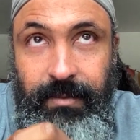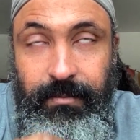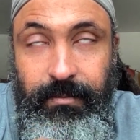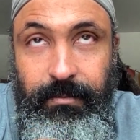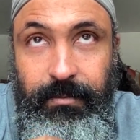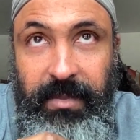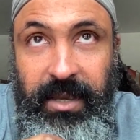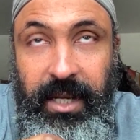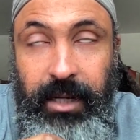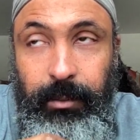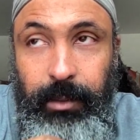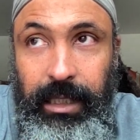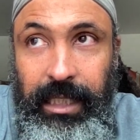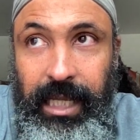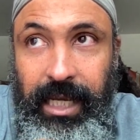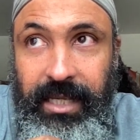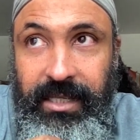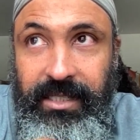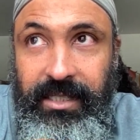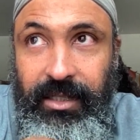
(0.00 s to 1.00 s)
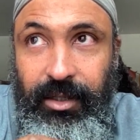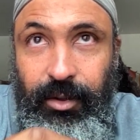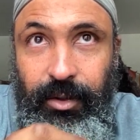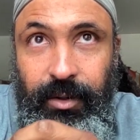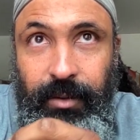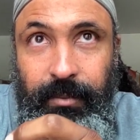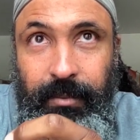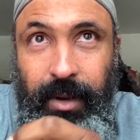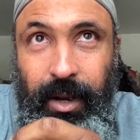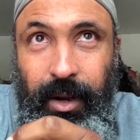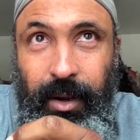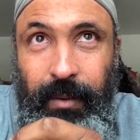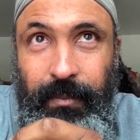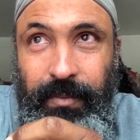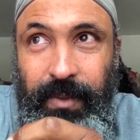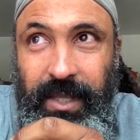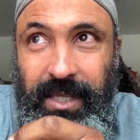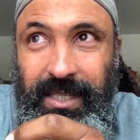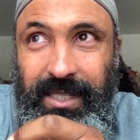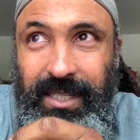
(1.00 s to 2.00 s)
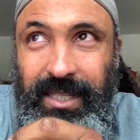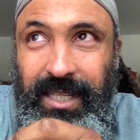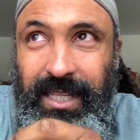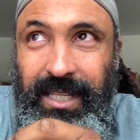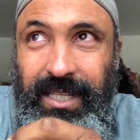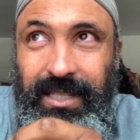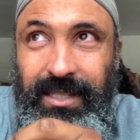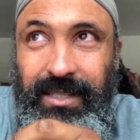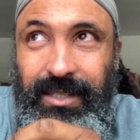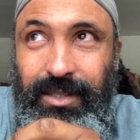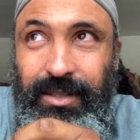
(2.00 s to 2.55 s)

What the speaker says: minimalizing, or it's